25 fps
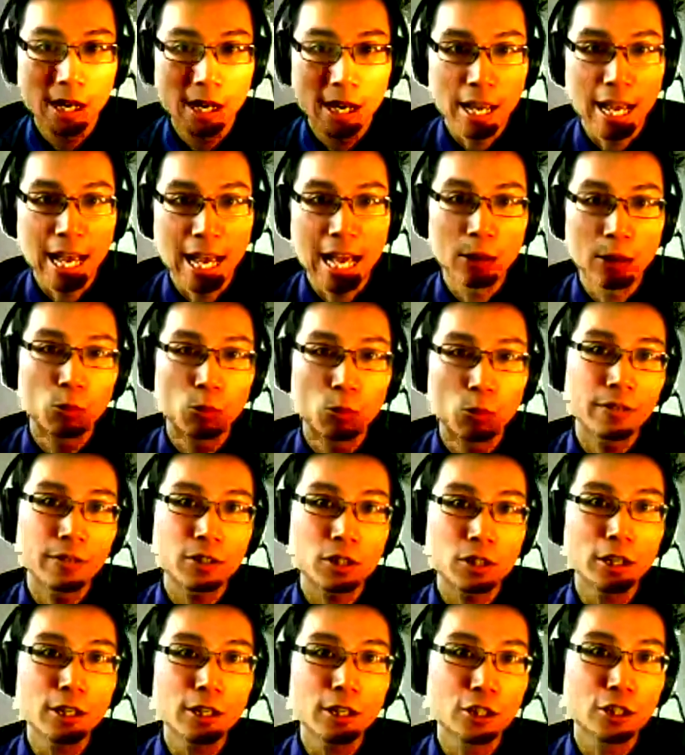And what I've
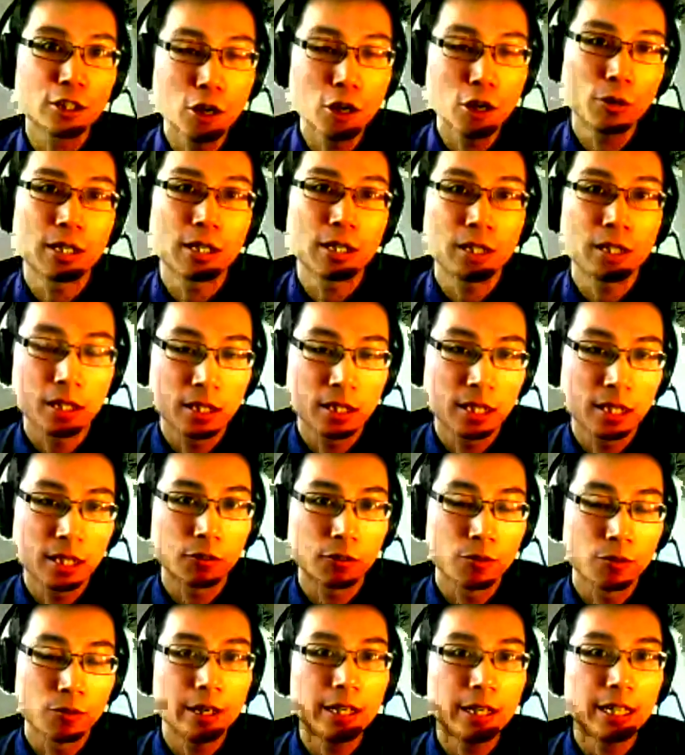started to notice is that
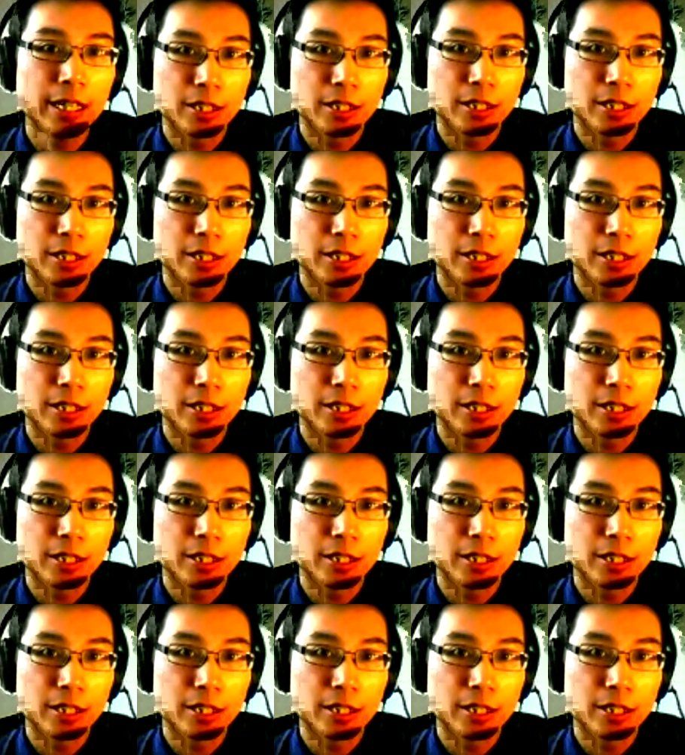for very